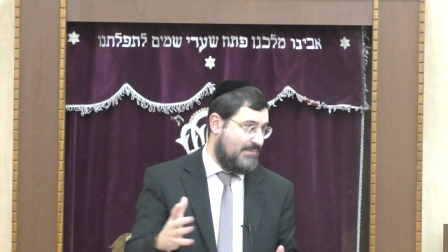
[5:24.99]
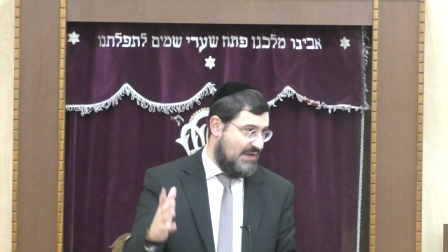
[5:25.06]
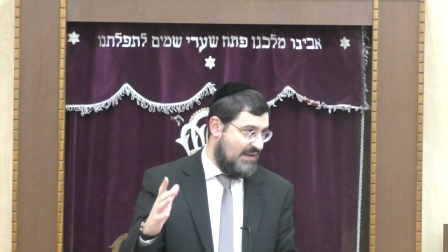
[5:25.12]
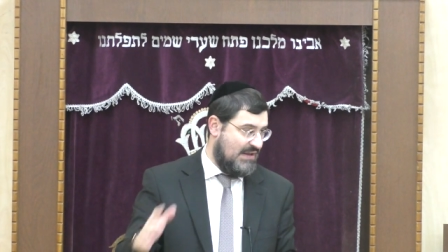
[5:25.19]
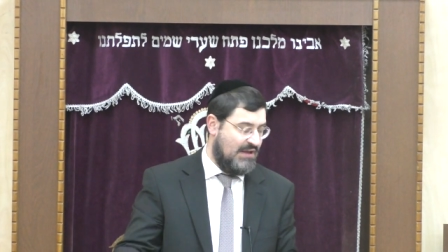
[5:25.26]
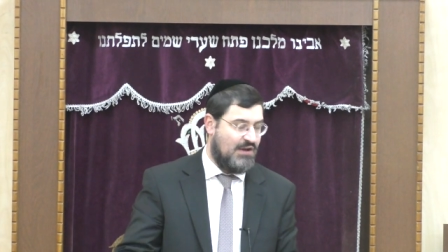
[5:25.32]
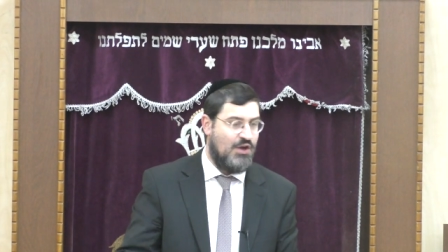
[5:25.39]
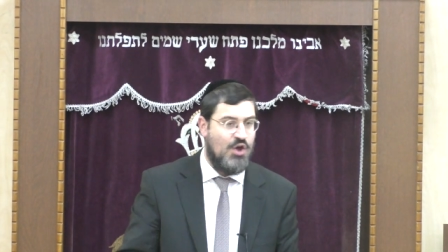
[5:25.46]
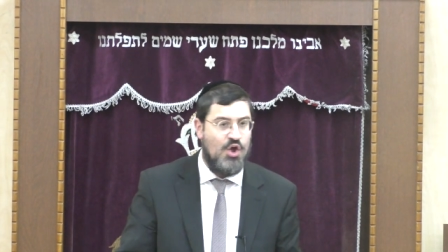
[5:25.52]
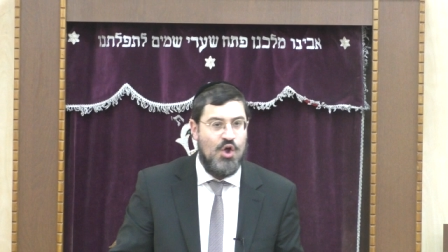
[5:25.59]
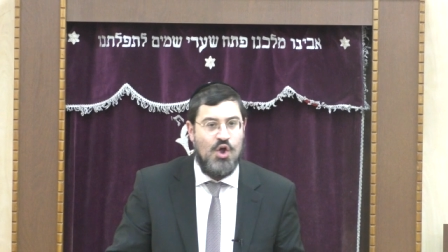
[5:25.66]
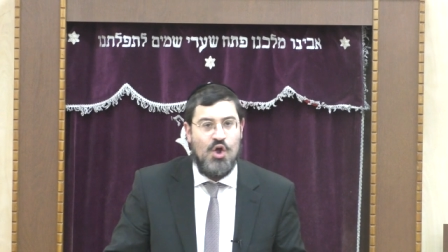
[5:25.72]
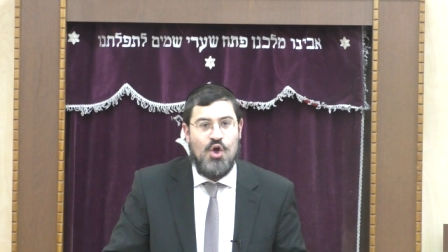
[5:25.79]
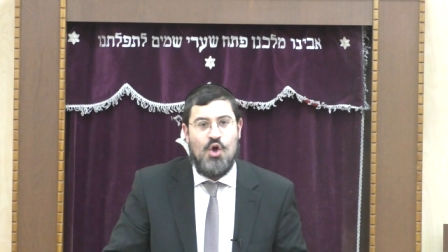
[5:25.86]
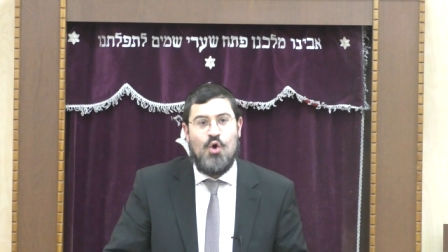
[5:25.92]
Meaning,
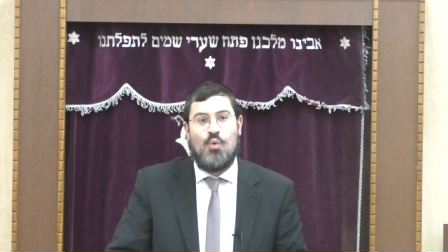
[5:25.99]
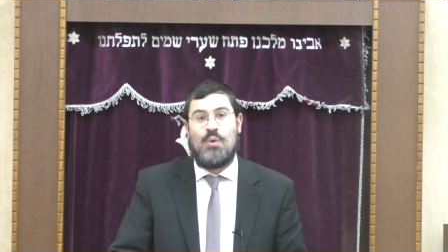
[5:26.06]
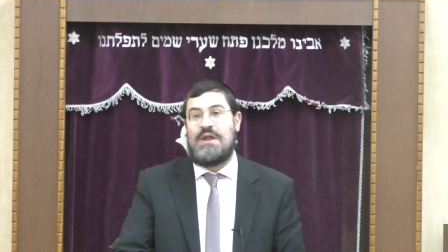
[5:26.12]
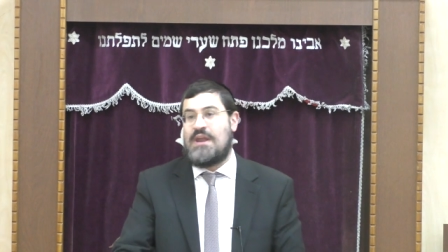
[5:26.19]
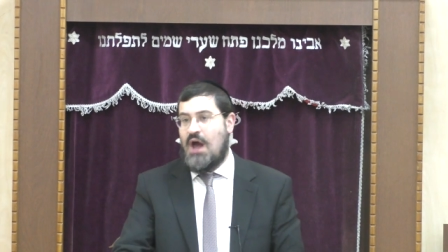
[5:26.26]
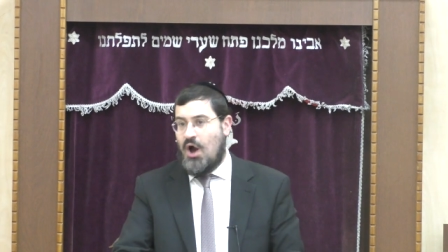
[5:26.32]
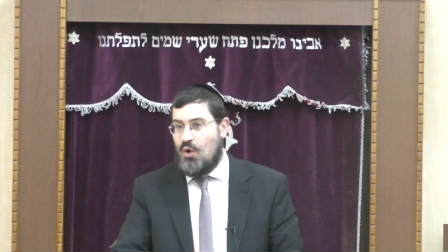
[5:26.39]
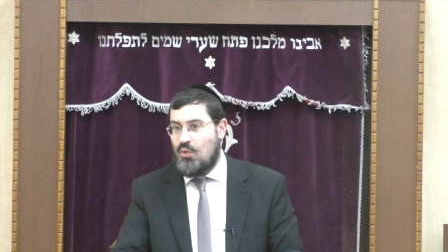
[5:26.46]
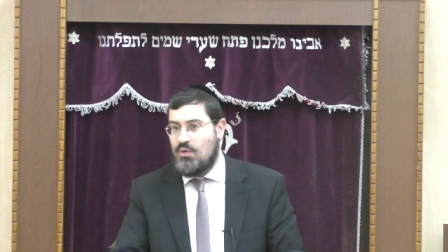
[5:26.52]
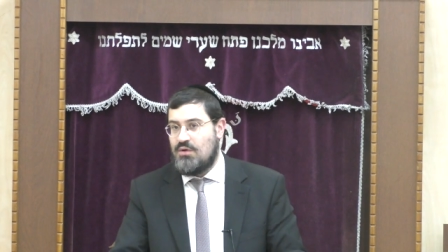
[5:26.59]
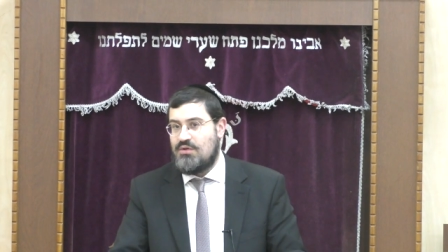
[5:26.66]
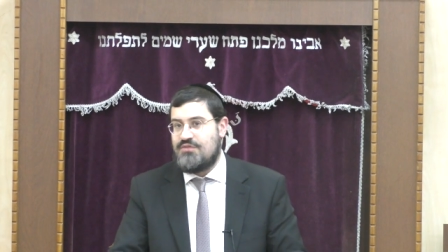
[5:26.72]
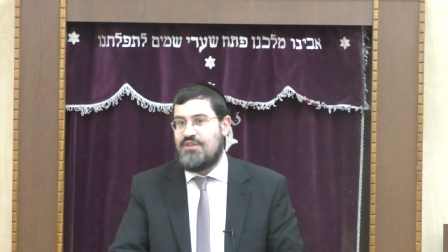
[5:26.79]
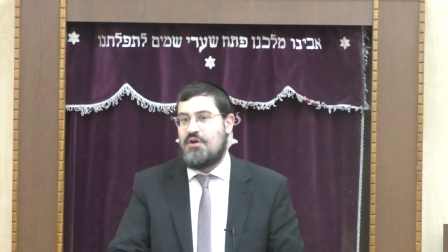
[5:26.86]
we know